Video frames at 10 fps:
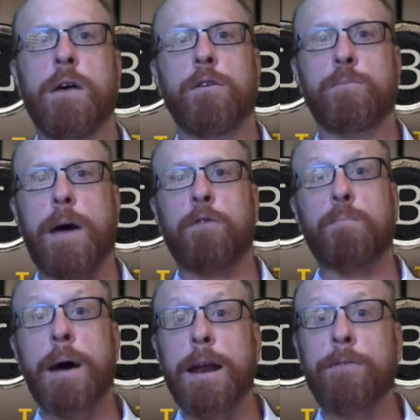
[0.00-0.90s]
The spouse
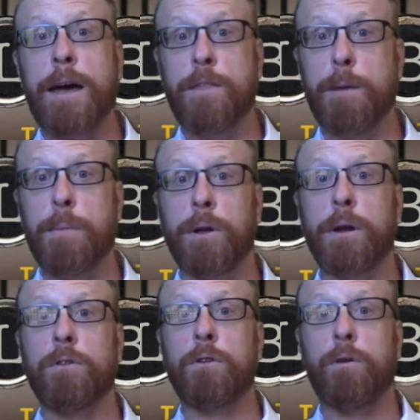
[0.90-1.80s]
might have had the
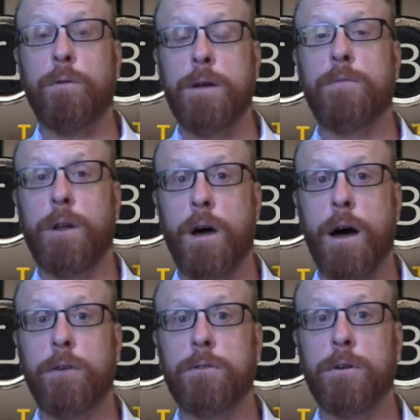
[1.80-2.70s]
ability to grieve the
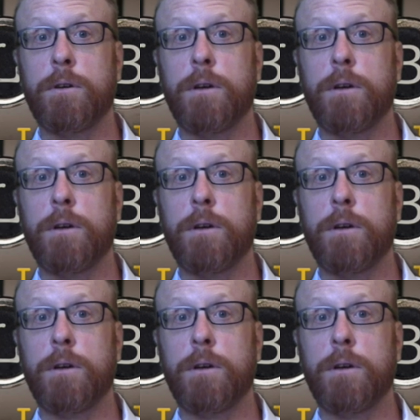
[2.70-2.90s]
loss